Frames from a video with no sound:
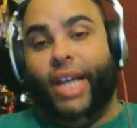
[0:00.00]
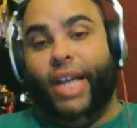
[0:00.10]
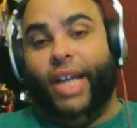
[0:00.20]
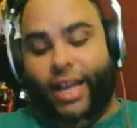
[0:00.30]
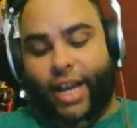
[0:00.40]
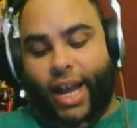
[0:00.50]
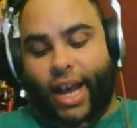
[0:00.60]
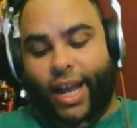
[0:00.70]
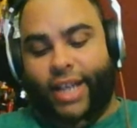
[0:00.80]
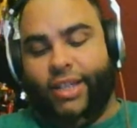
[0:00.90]
saying like
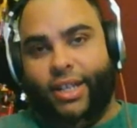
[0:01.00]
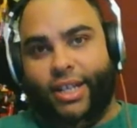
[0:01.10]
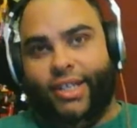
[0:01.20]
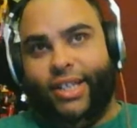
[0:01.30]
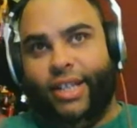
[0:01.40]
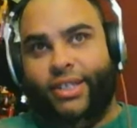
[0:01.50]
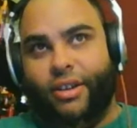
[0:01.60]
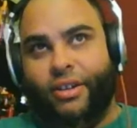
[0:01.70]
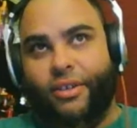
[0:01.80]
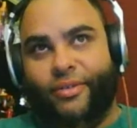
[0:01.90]
I guess in the sense
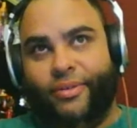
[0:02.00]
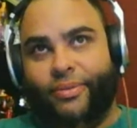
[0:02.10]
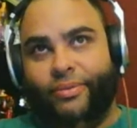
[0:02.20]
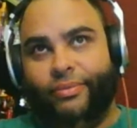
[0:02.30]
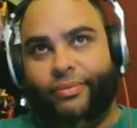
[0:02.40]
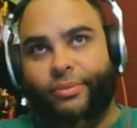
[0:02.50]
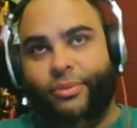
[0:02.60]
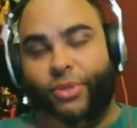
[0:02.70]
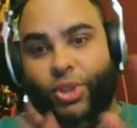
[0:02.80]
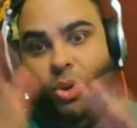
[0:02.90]
of
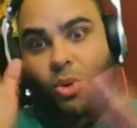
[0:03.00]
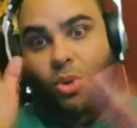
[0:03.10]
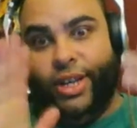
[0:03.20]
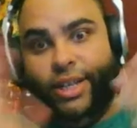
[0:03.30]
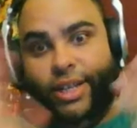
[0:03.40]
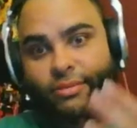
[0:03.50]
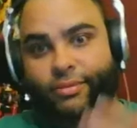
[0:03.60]
story,